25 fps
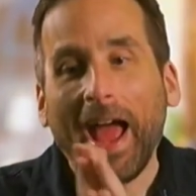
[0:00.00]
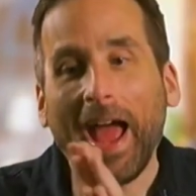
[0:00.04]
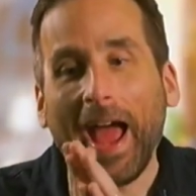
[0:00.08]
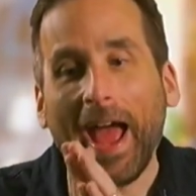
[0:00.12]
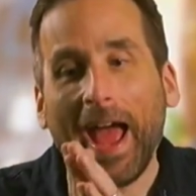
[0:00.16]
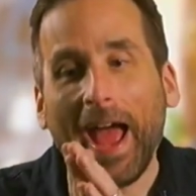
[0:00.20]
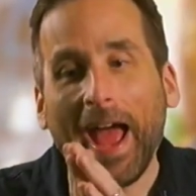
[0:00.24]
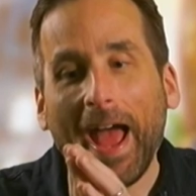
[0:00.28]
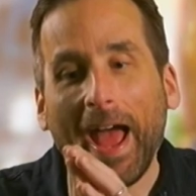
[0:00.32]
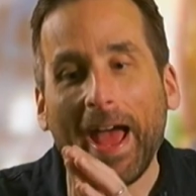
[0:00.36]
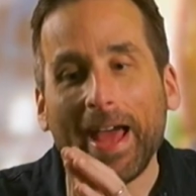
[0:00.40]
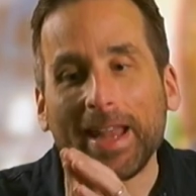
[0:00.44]

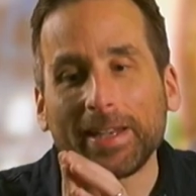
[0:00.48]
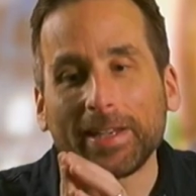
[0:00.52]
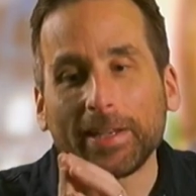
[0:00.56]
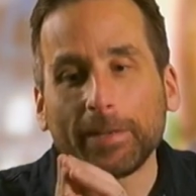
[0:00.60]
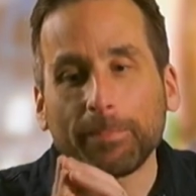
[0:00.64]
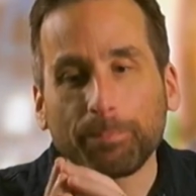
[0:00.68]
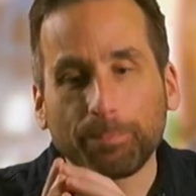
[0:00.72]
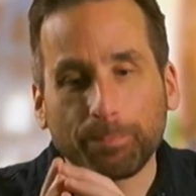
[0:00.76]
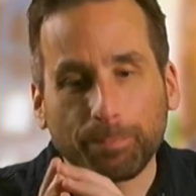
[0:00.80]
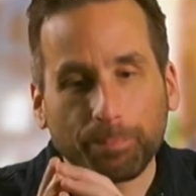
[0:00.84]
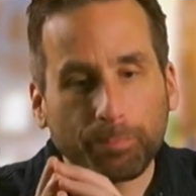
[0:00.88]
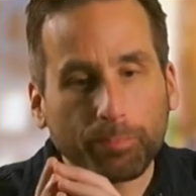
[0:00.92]

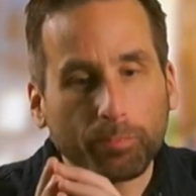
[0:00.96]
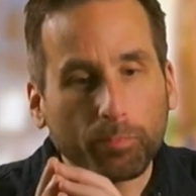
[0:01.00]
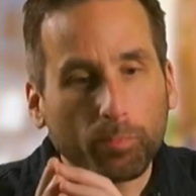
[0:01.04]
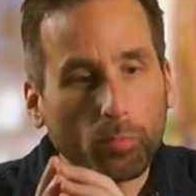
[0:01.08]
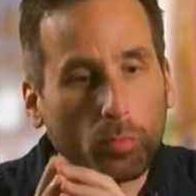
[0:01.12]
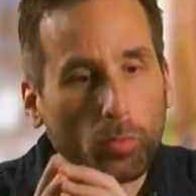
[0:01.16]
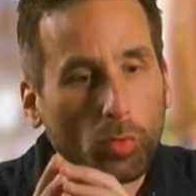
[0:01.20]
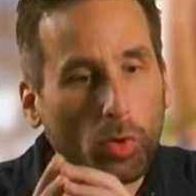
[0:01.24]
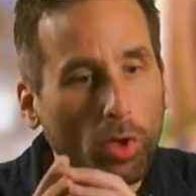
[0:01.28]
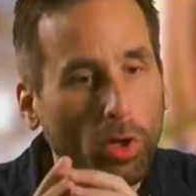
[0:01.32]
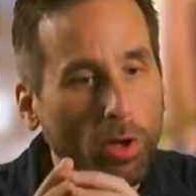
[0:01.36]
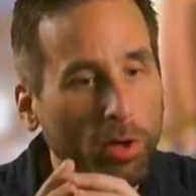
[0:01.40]
And
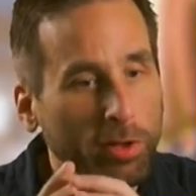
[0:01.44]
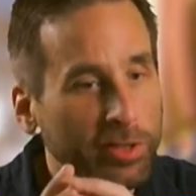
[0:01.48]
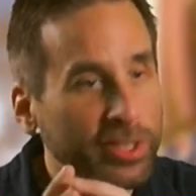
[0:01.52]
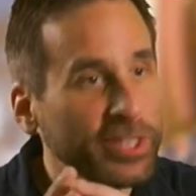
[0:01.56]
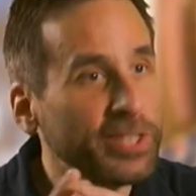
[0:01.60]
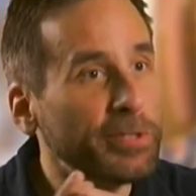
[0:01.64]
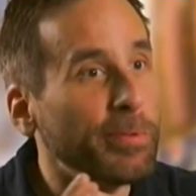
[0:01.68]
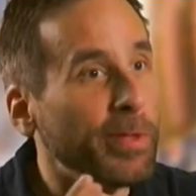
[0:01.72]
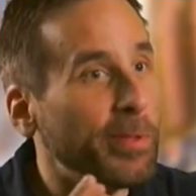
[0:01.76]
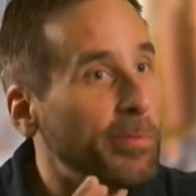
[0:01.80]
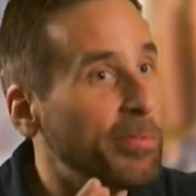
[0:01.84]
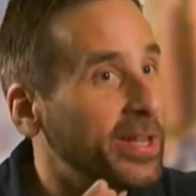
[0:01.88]

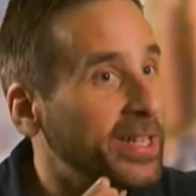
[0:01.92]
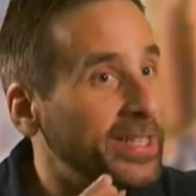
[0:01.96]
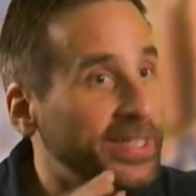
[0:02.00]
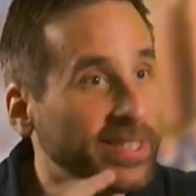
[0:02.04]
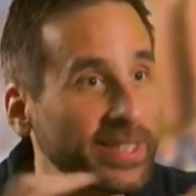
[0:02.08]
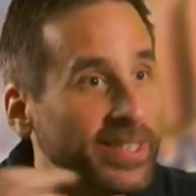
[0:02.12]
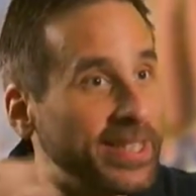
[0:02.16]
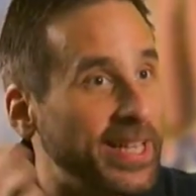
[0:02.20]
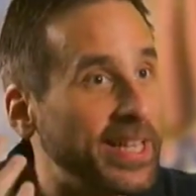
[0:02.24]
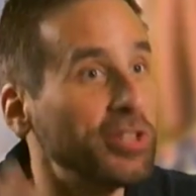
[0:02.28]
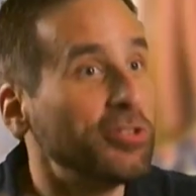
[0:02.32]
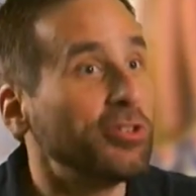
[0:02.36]
Elizabeth
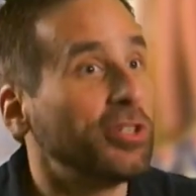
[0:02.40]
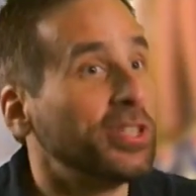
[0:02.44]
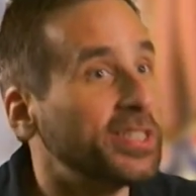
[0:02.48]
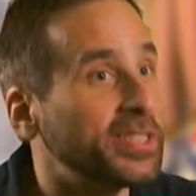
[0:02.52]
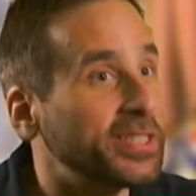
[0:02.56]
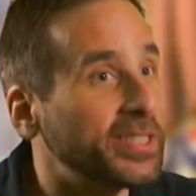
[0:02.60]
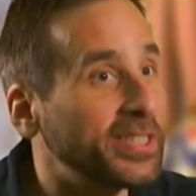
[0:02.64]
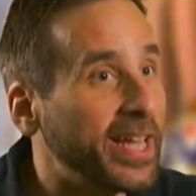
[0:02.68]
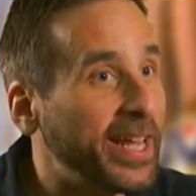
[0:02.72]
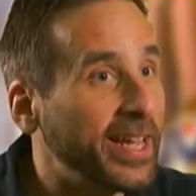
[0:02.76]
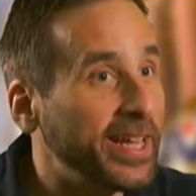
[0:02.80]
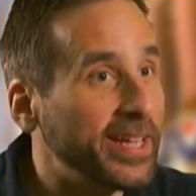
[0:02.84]
is essentially
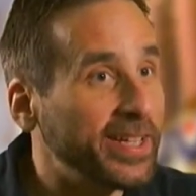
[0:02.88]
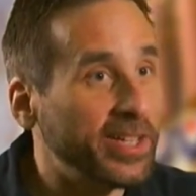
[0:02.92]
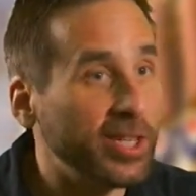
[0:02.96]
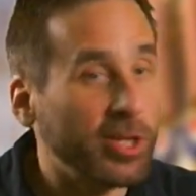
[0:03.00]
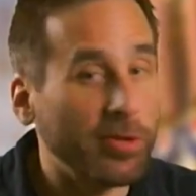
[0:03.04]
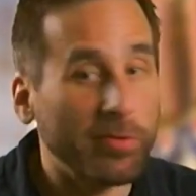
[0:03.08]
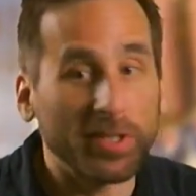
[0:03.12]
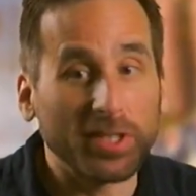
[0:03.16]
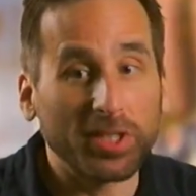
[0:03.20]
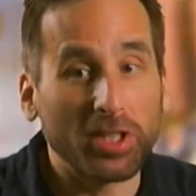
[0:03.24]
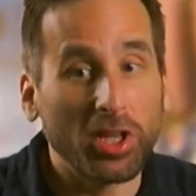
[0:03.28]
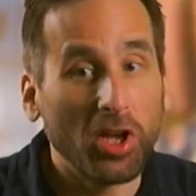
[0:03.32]
saying to
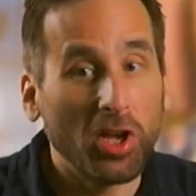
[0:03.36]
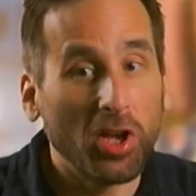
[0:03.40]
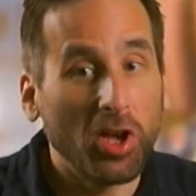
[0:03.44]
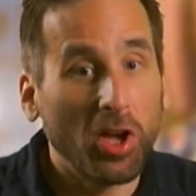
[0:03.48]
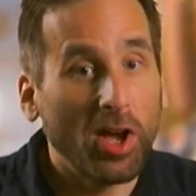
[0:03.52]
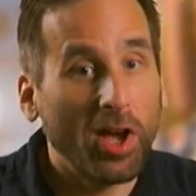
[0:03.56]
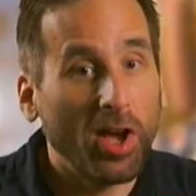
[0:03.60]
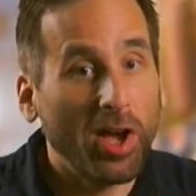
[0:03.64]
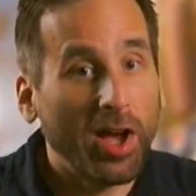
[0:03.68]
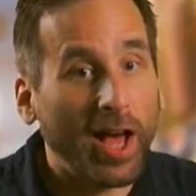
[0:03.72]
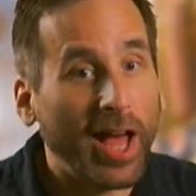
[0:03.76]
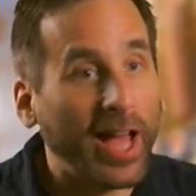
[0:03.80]
you is,
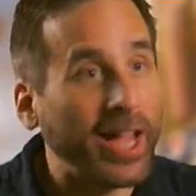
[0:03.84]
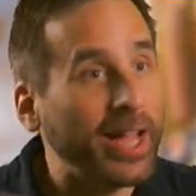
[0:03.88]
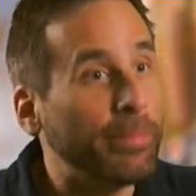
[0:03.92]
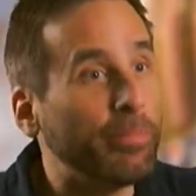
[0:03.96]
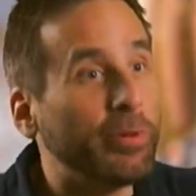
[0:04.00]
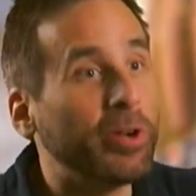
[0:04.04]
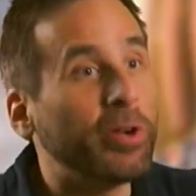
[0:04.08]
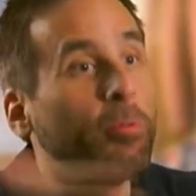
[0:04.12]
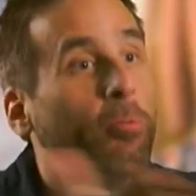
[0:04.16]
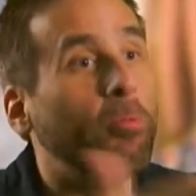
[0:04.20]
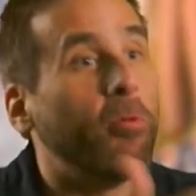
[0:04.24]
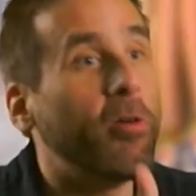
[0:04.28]
I
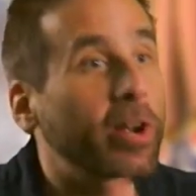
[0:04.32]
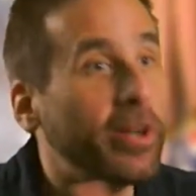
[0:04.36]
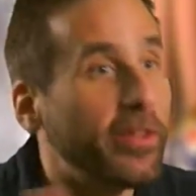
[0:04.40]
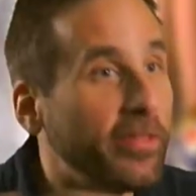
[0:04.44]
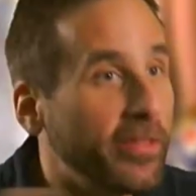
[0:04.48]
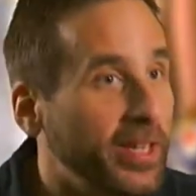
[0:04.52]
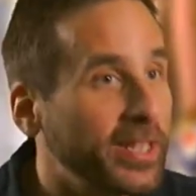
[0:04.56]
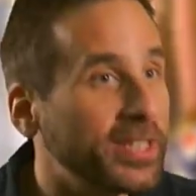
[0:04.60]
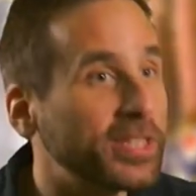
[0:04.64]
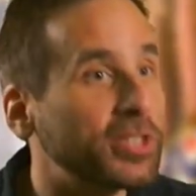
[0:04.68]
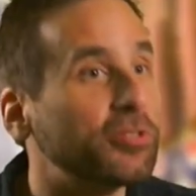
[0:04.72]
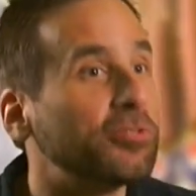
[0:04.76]
can bring one
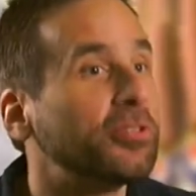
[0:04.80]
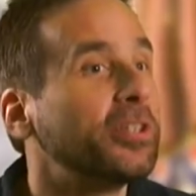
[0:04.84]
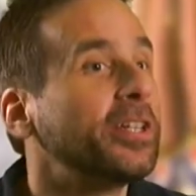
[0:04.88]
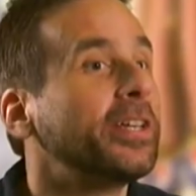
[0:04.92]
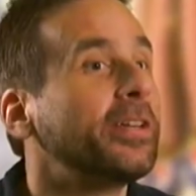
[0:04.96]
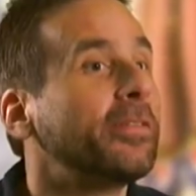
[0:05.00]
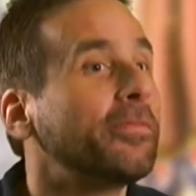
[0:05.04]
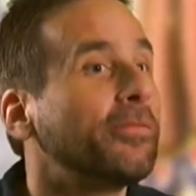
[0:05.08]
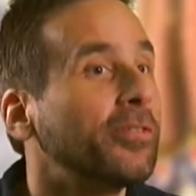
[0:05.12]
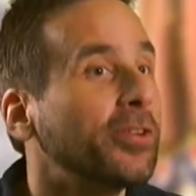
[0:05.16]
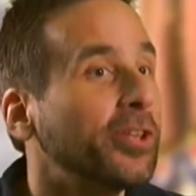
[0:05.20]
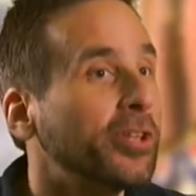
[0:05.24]
of these
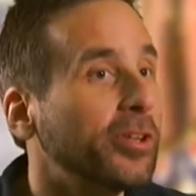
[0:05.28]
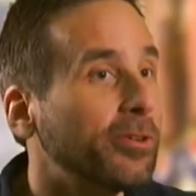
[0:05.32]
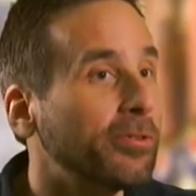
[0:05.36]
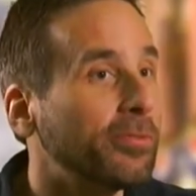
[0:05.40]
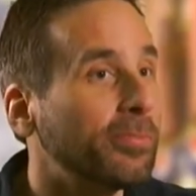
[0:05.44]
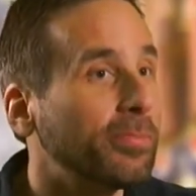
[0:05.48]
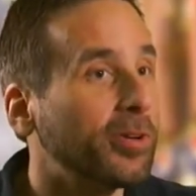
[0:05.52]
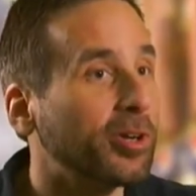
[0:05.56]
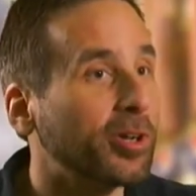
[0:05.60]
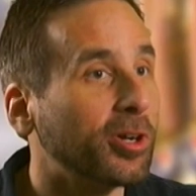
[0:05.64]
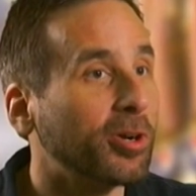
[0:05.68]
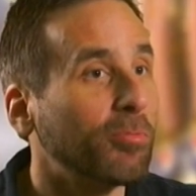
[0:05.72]
three in for
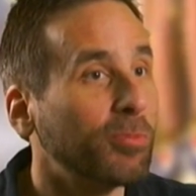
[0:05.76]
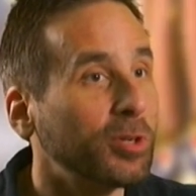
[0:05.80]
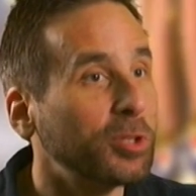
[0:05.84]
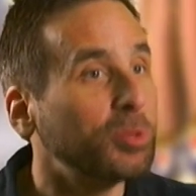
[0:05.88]
you, Booker.